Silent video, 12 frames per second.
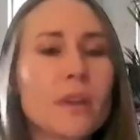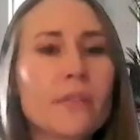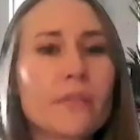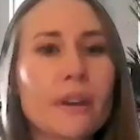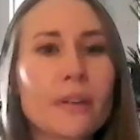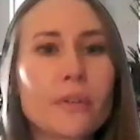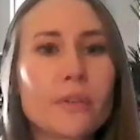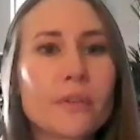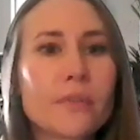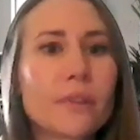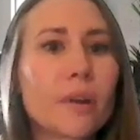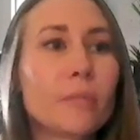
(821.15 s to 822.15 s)
we have
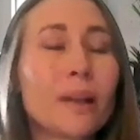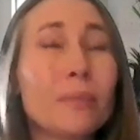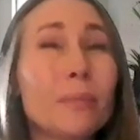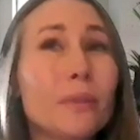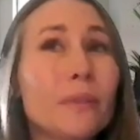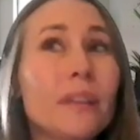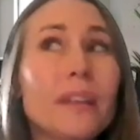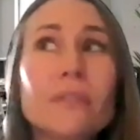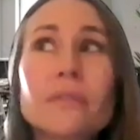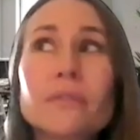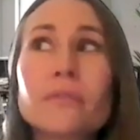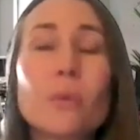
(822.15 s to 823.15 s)
founders from, I believe,